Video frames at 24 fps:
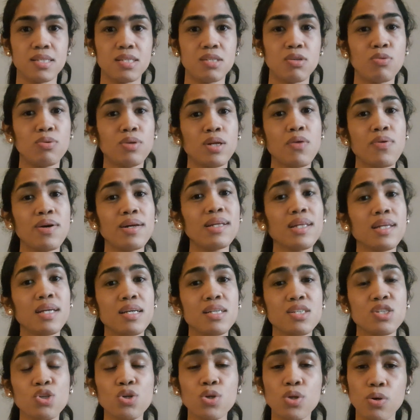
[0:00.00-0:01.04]
So now at
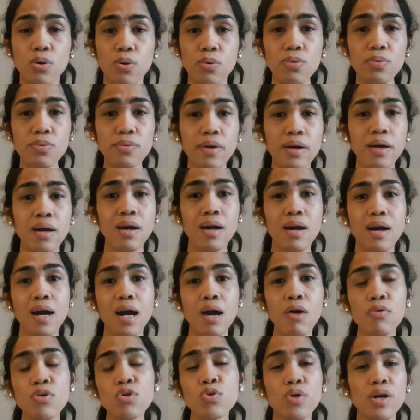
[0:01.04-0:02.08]
least you know
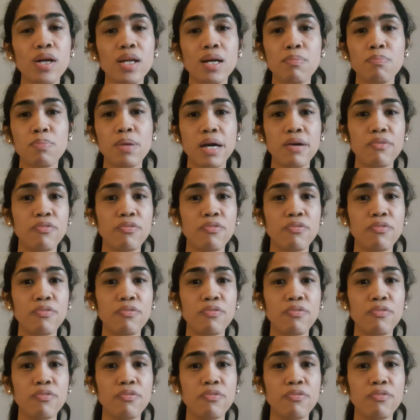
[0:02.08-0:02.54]
how you can apply